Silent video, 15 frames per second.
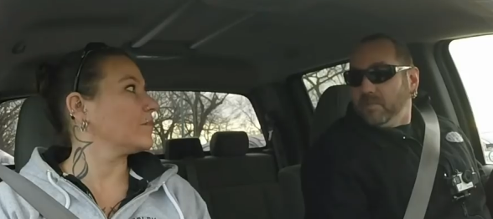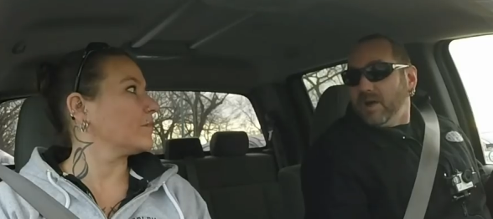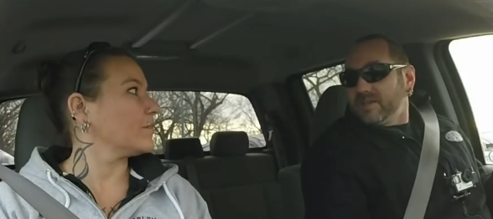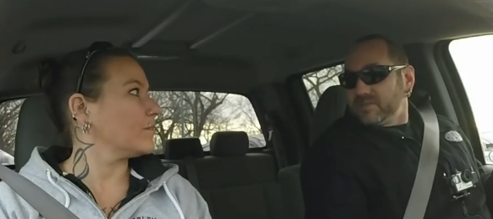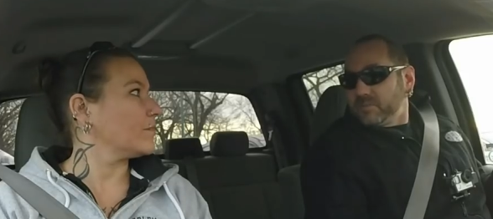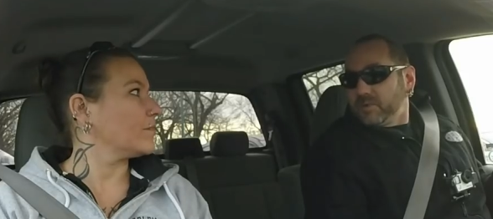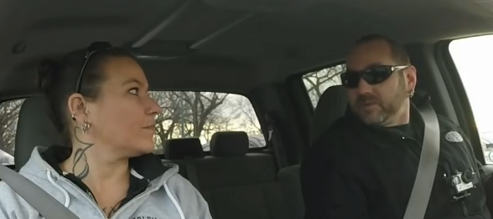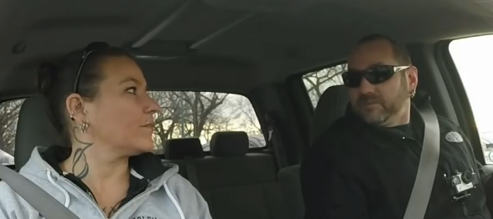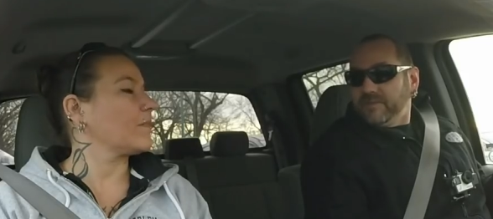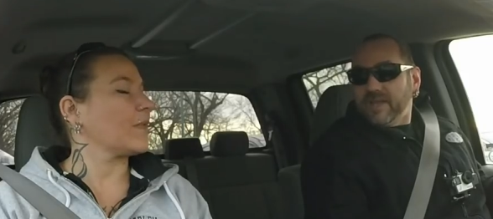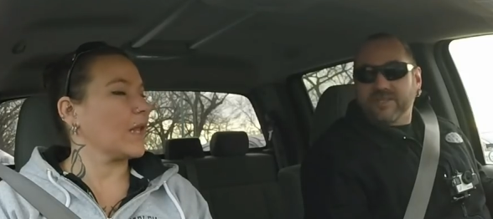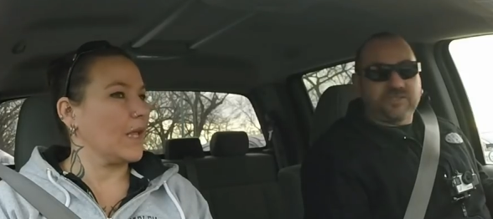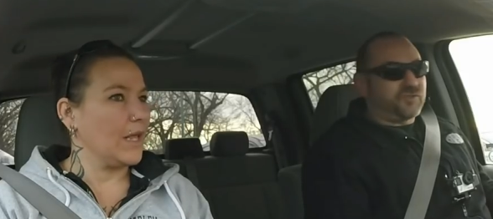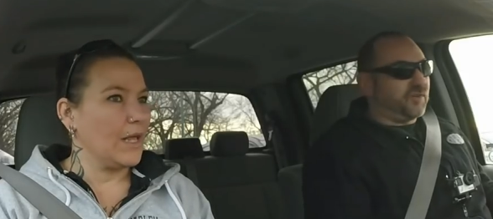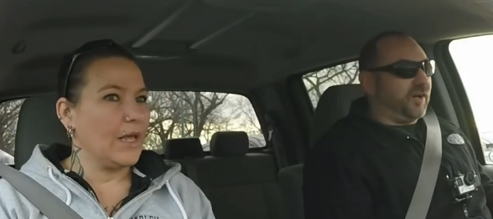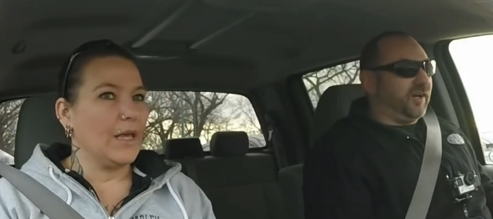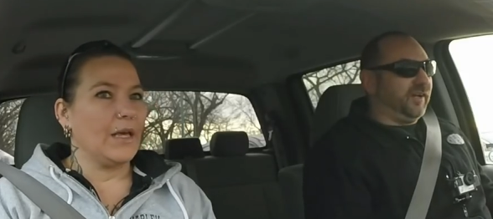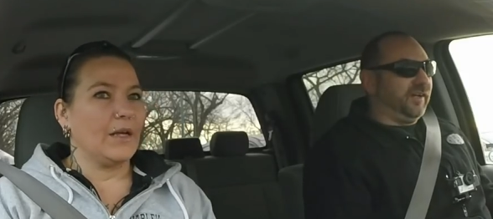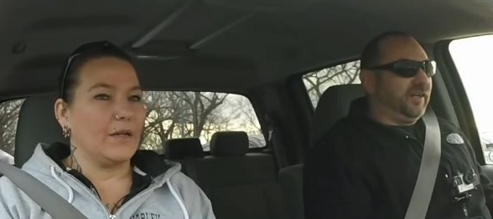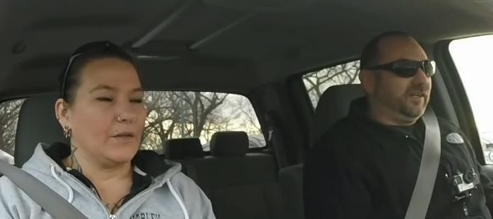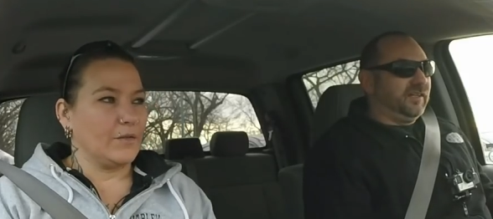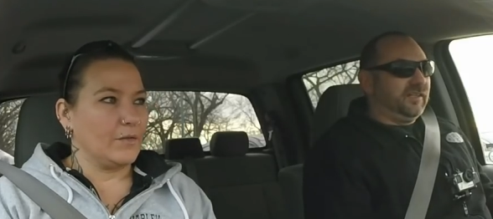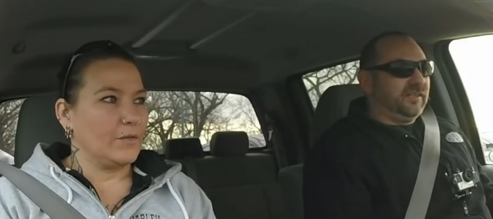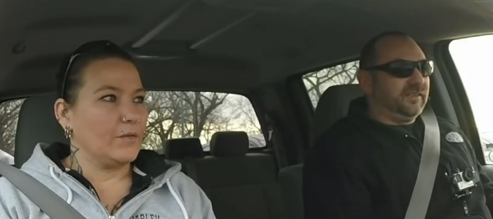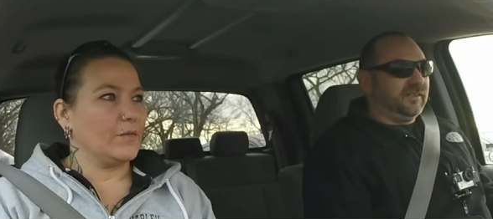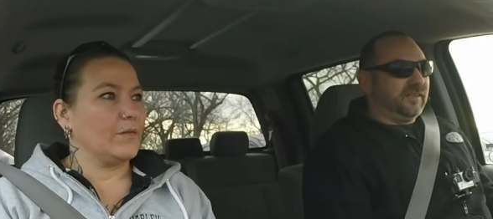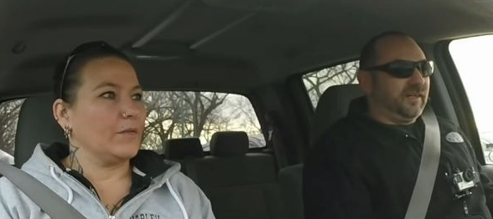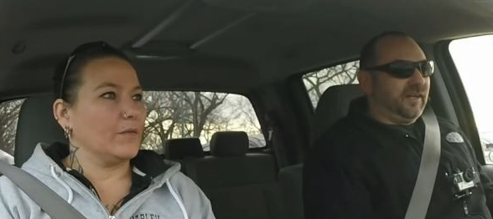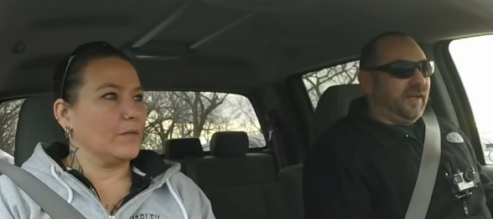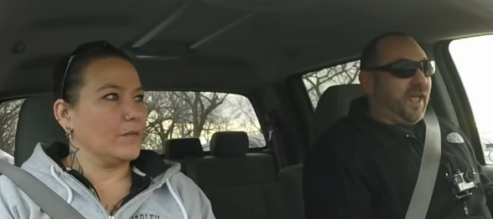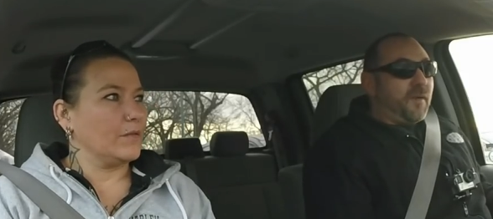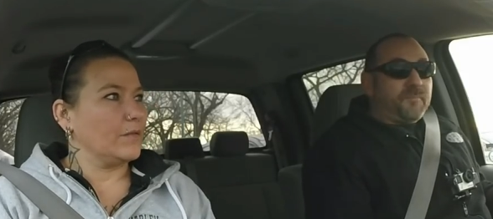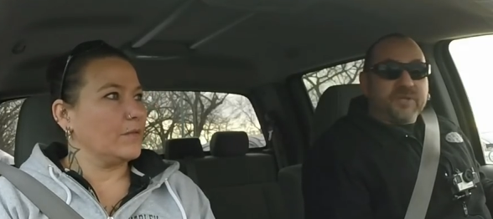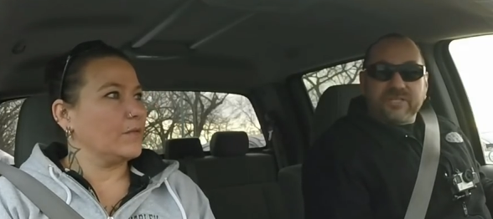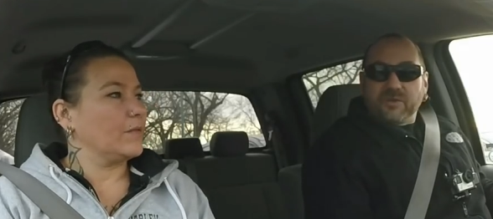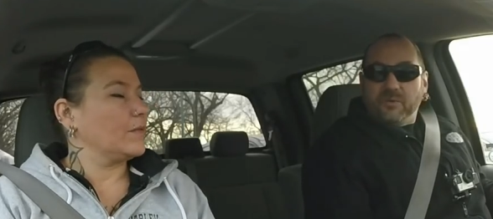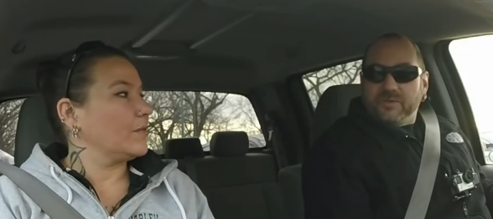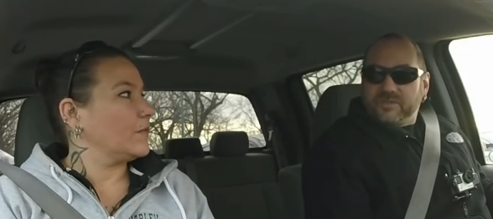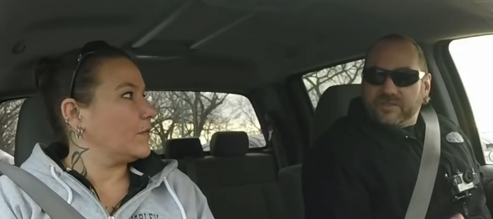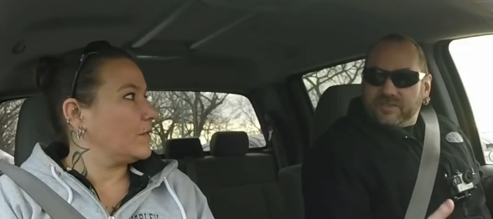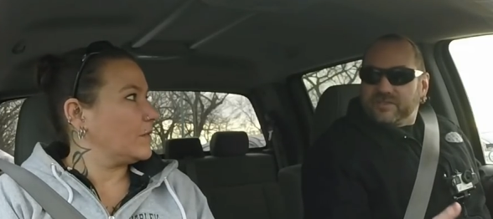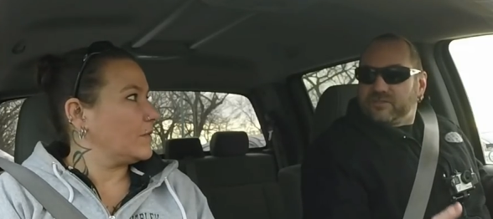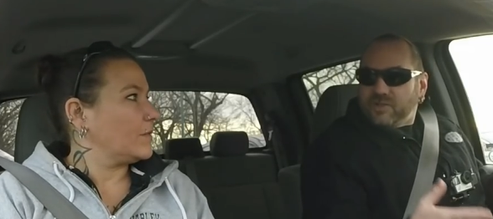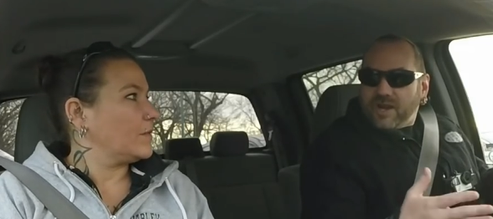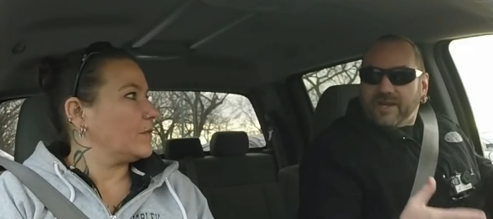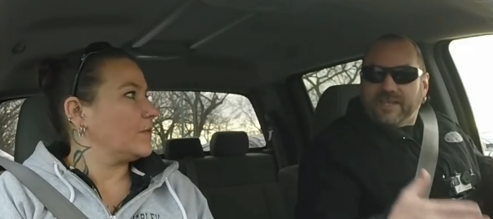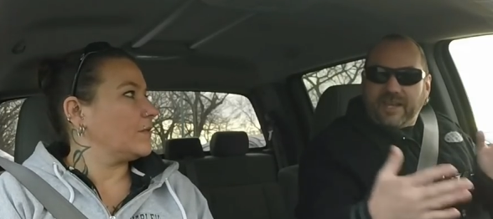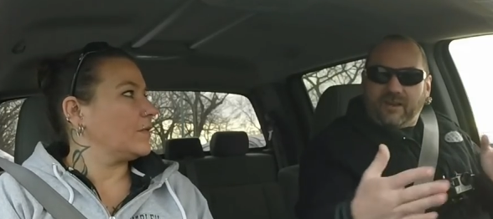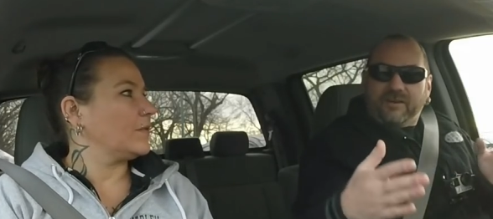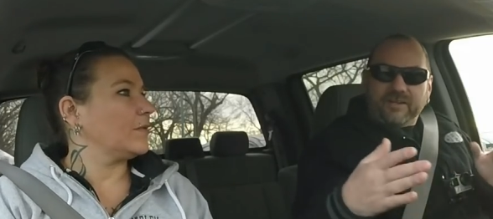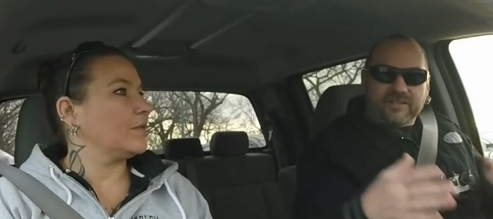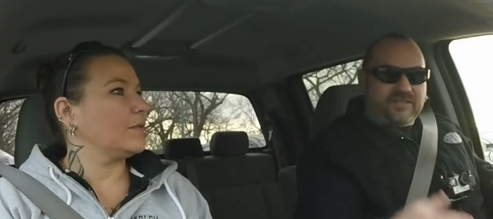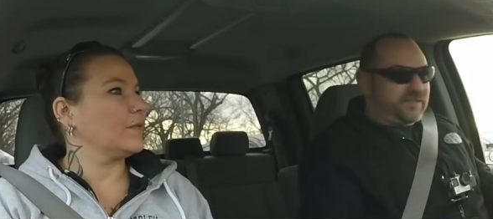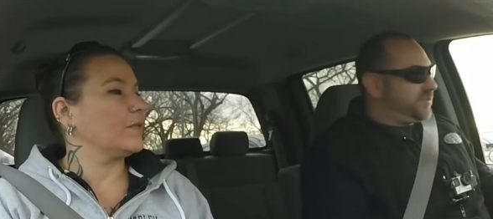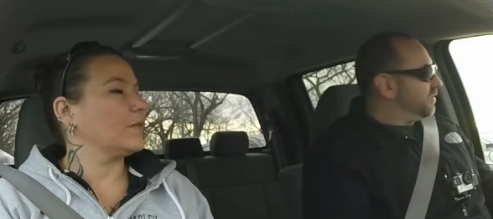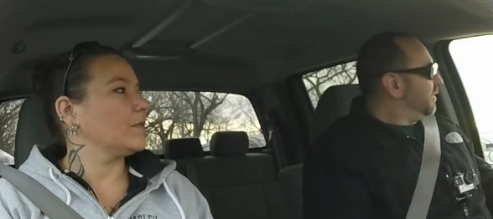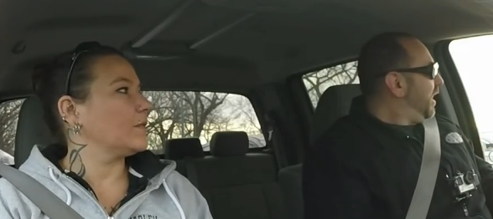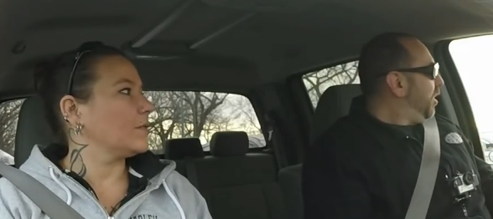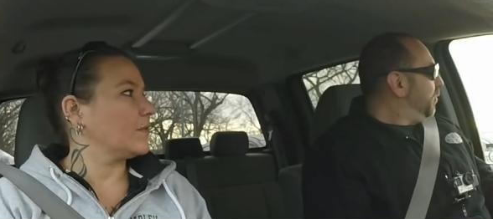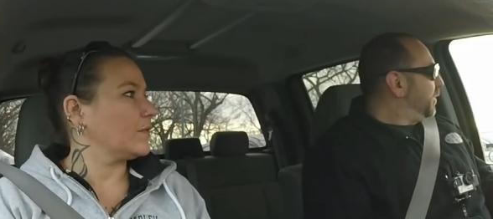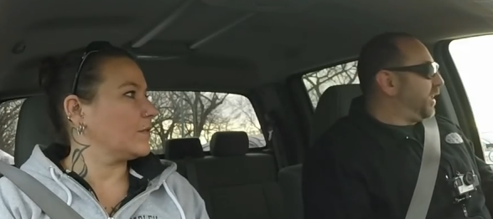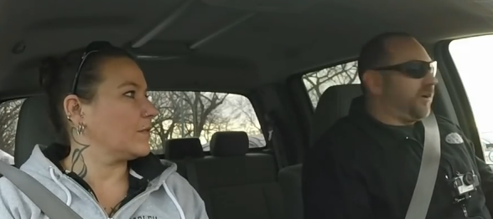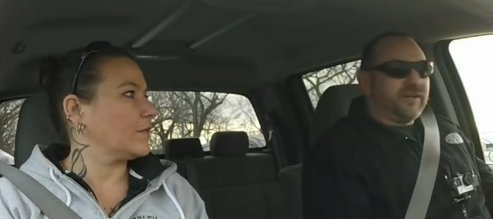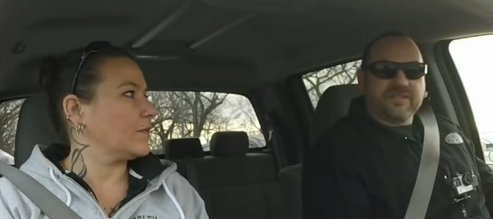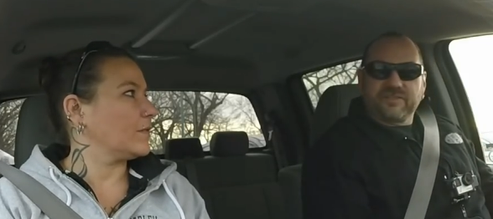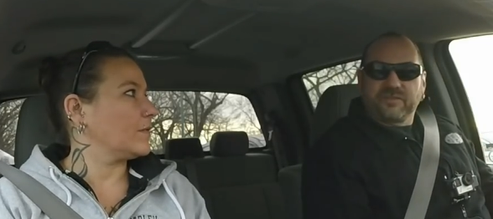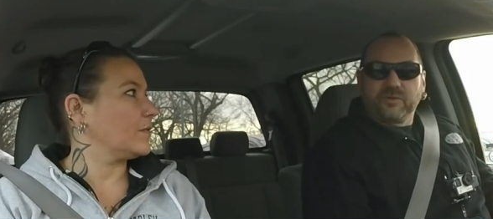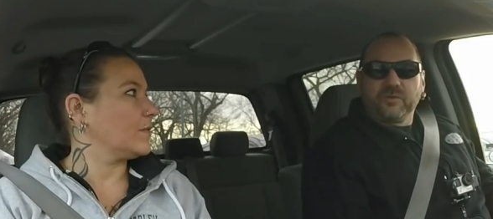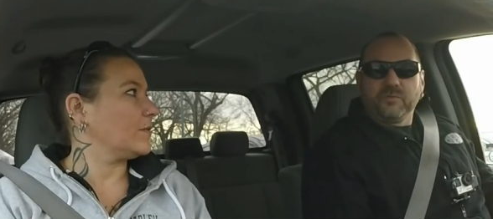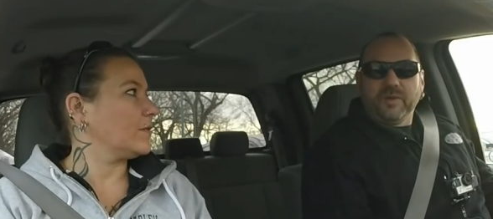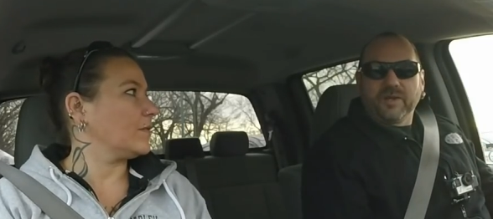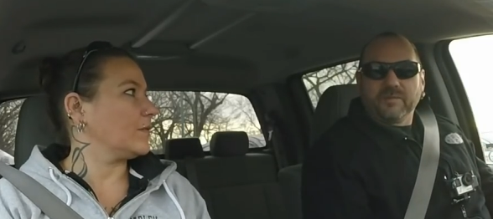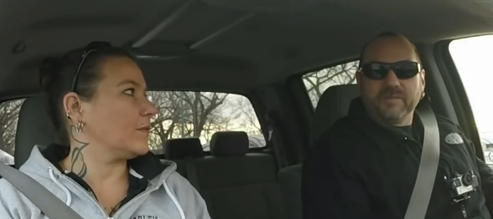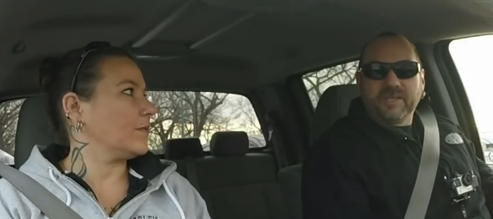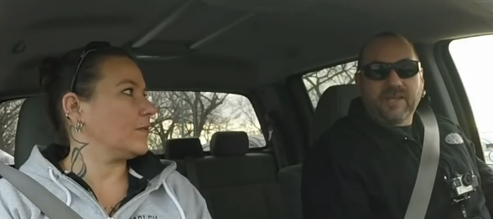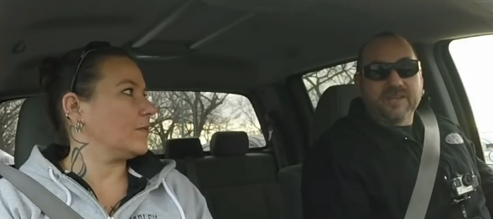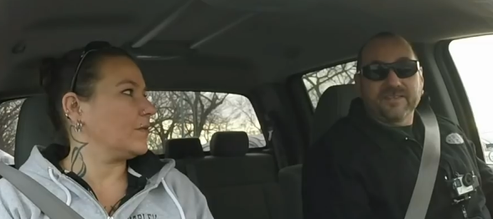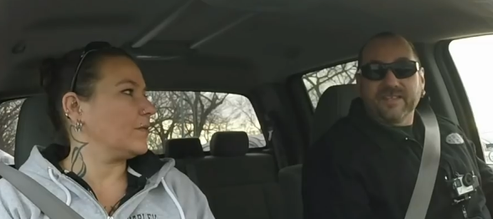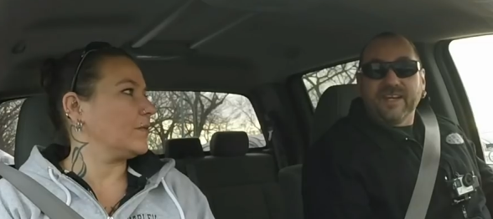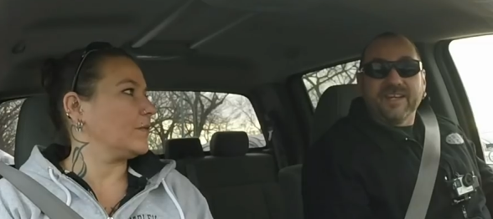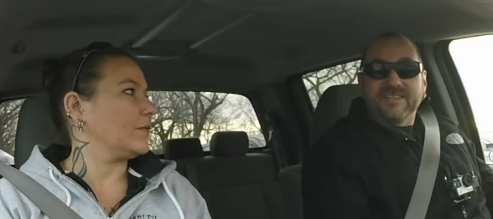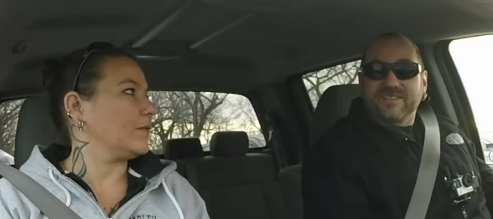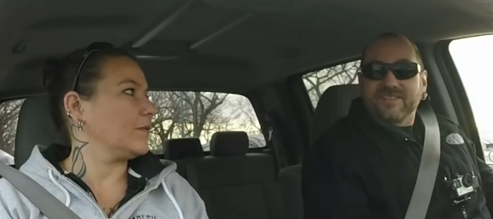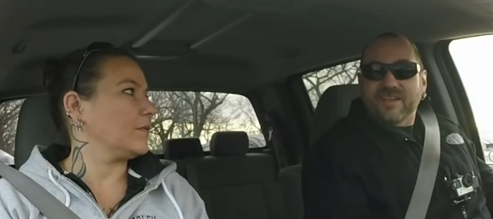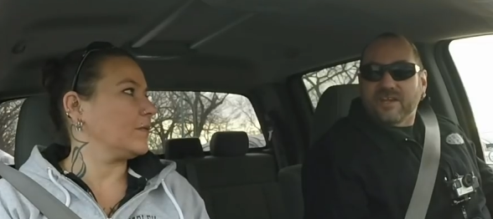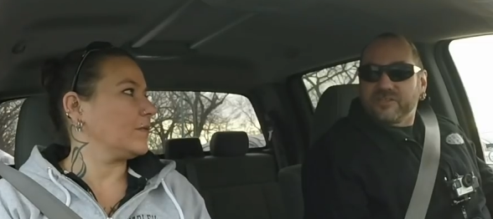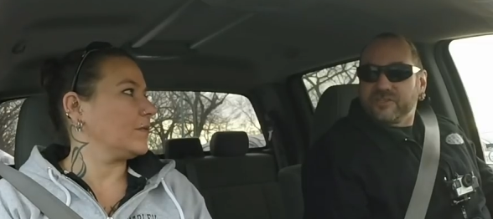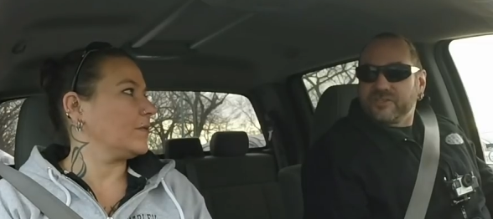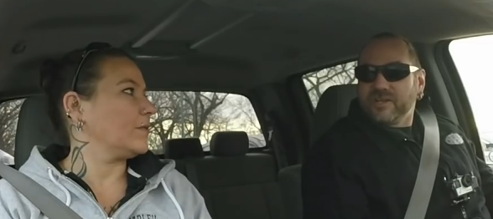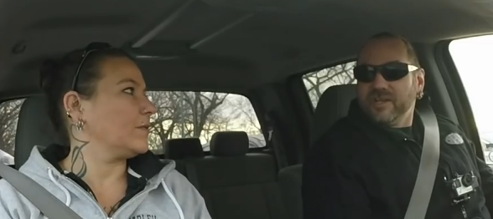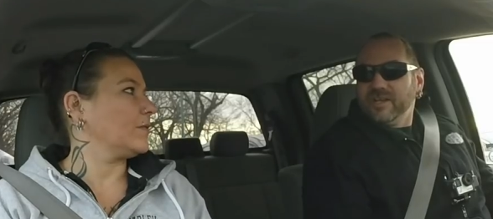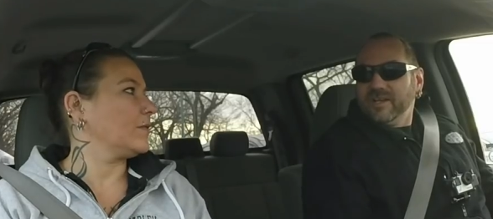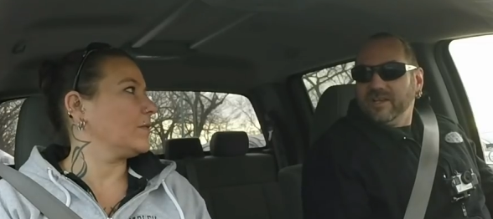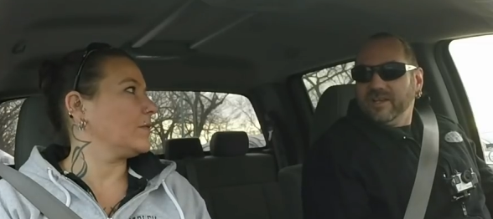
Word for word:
Speaker 1: months worth of extra uh, episodes to try to carry us, help carry us through the winter because it is such